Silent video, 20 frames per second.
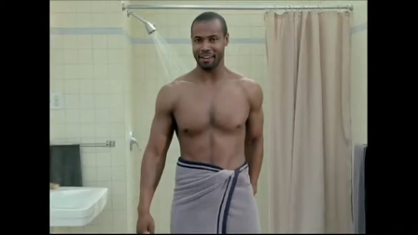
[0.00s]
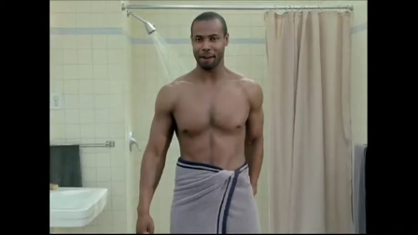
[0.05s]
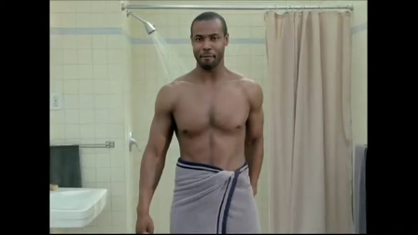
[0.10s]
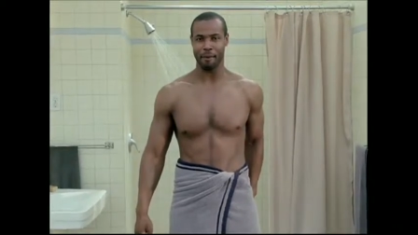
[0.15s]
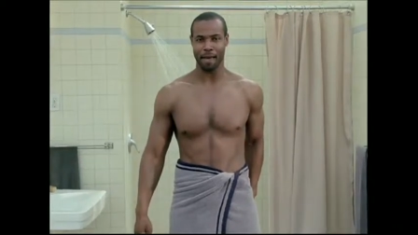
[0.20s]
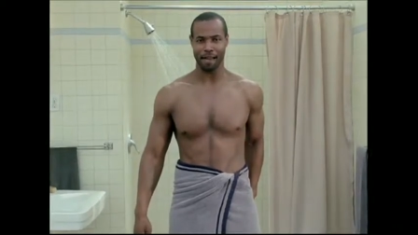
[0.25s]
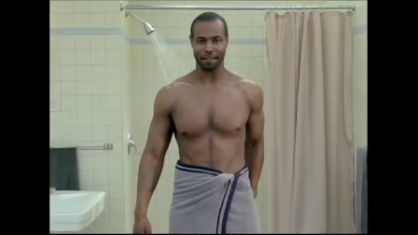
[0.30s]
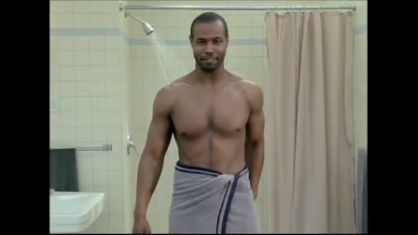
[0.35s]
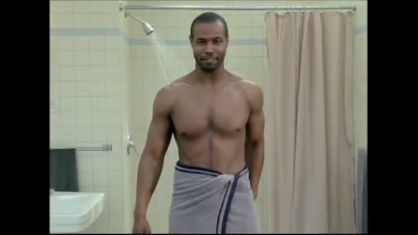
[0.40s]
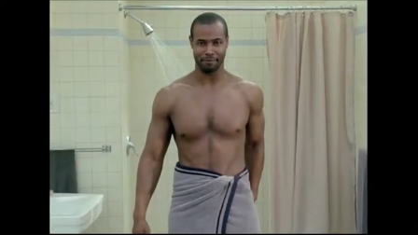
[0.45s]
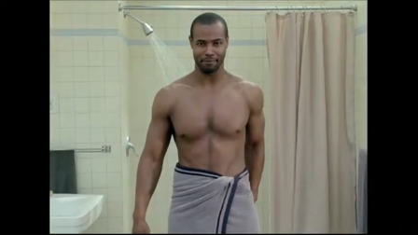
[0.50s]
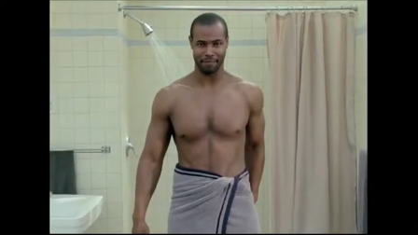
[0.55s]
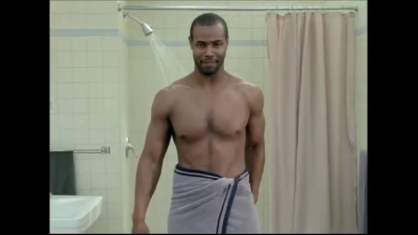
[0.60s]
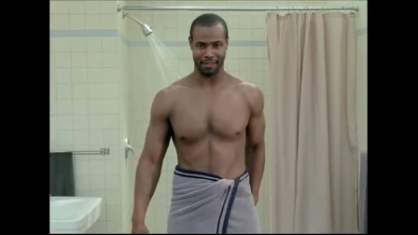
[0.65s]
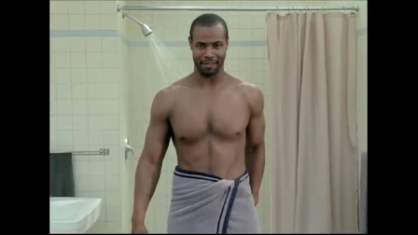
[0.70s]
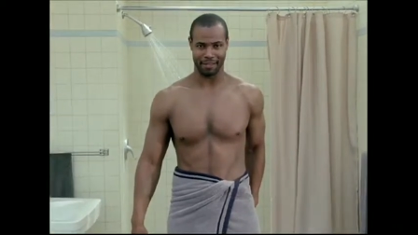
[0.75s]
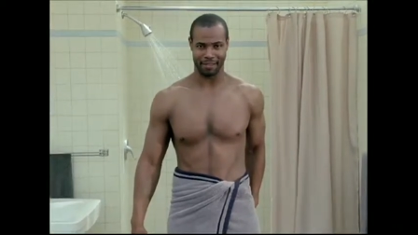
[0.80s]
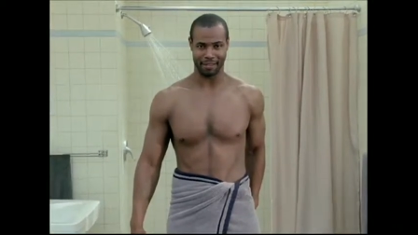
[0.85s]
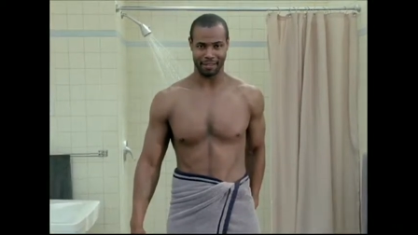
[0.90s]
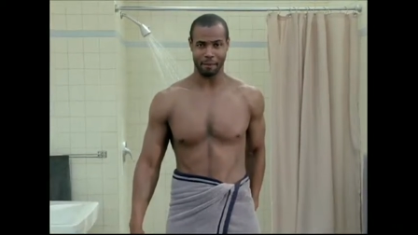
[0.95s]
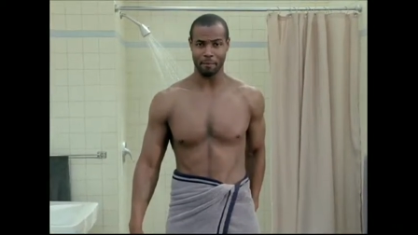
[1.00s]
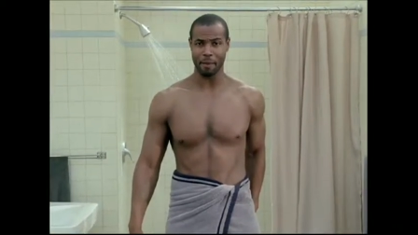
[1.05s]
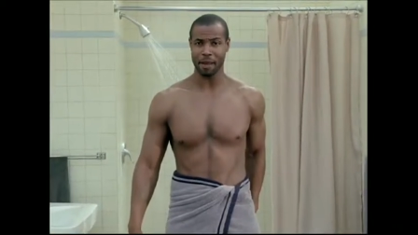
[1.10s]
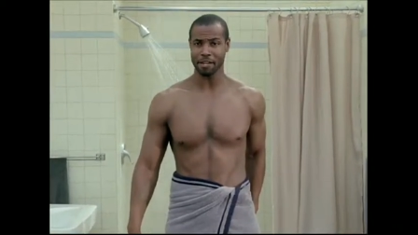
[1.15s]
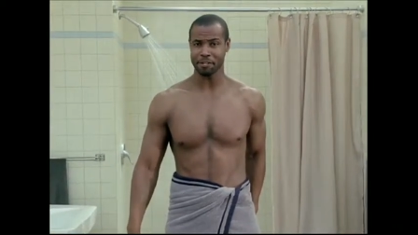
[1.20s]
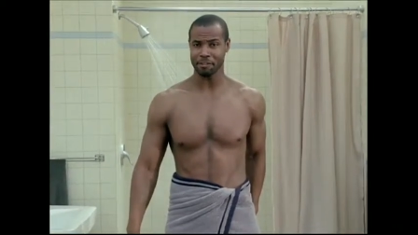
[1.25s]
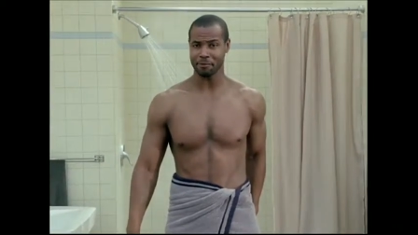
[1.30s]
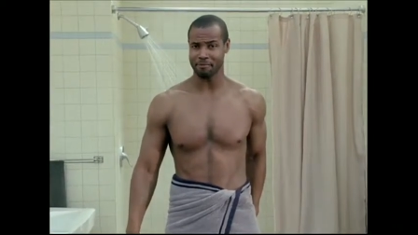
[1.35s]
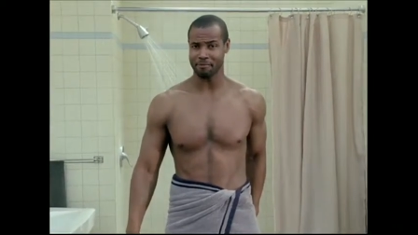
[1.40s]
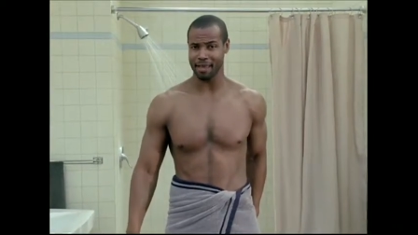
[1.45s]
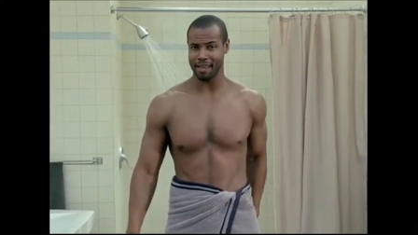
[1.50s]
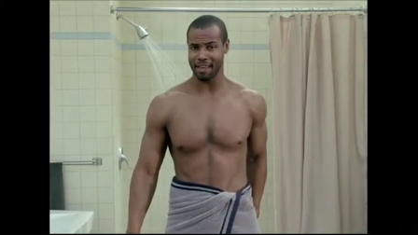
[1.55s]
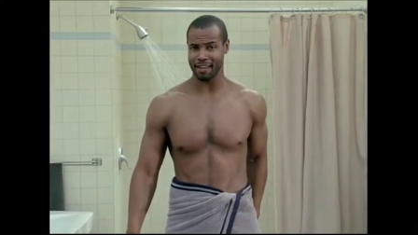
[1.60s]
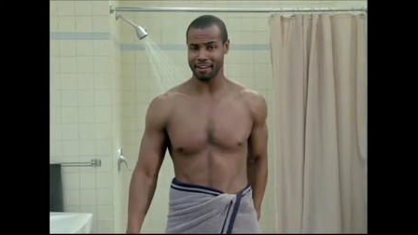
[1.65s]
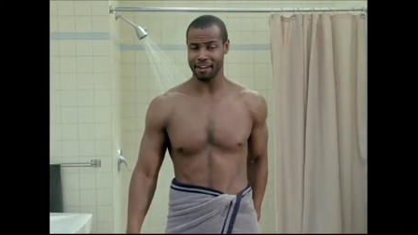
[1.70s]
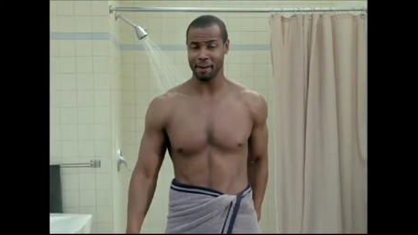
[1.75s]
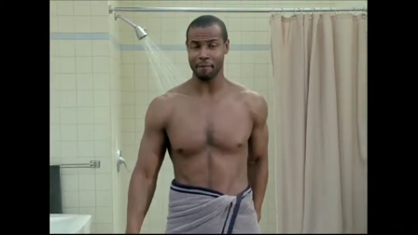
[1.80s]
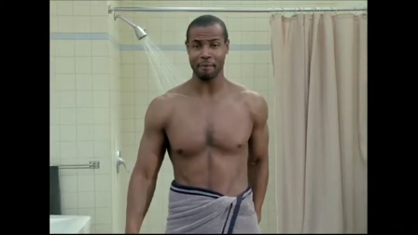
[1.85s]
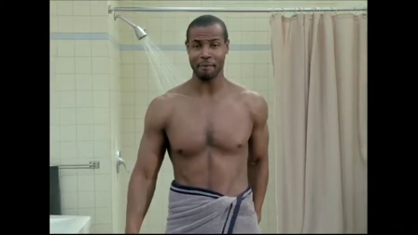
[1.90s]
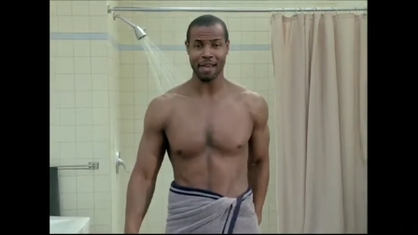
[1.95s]
Now back to me. Now back at your
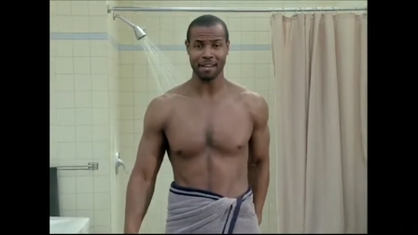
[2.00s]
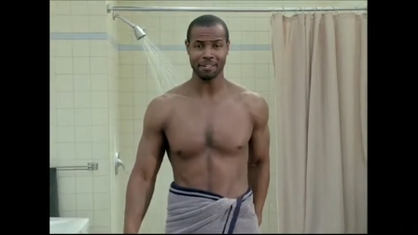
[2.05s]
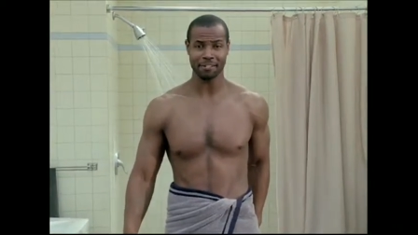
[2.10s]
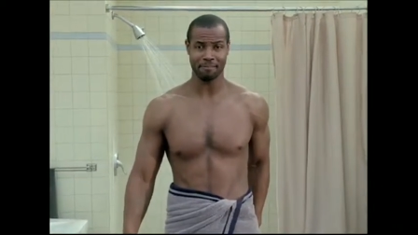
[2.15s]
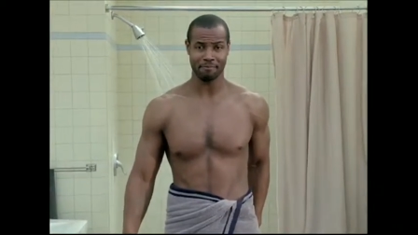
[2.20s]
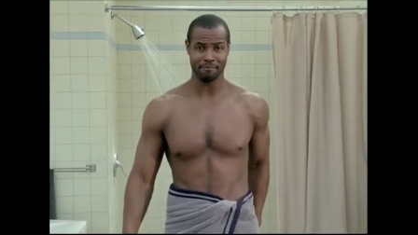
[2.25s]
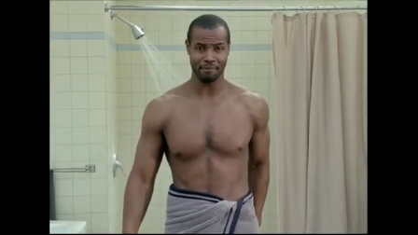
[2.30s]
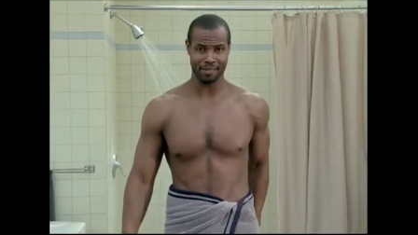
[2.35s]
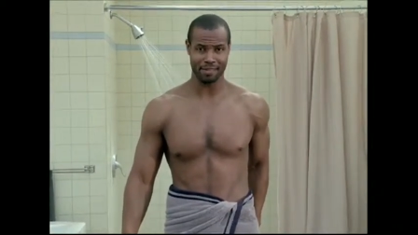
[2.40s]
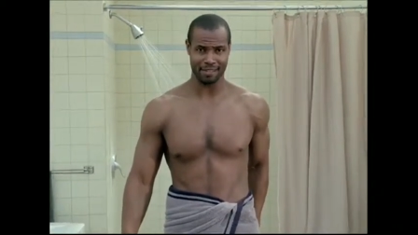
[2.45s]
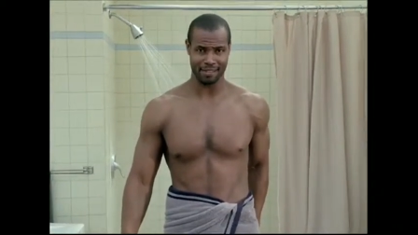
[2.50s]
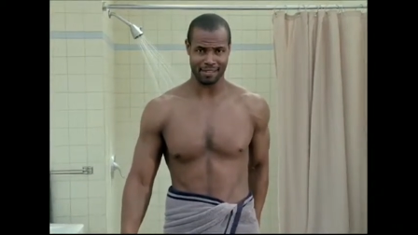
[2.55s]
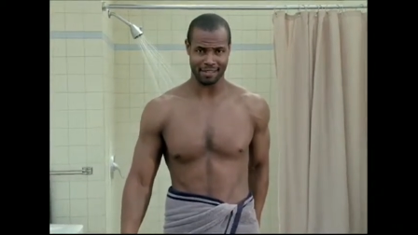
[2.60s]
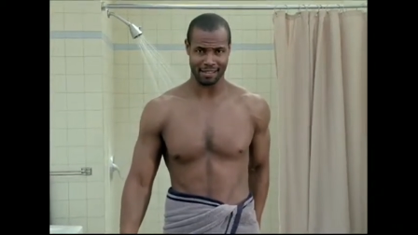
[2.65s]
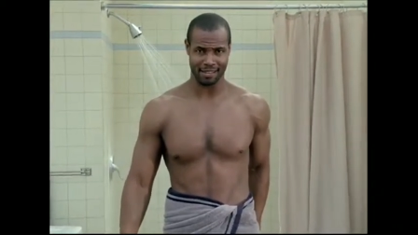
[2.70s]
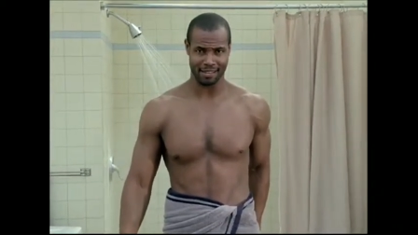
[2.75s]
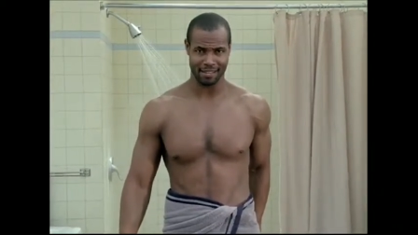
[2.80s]
man. Now back to me.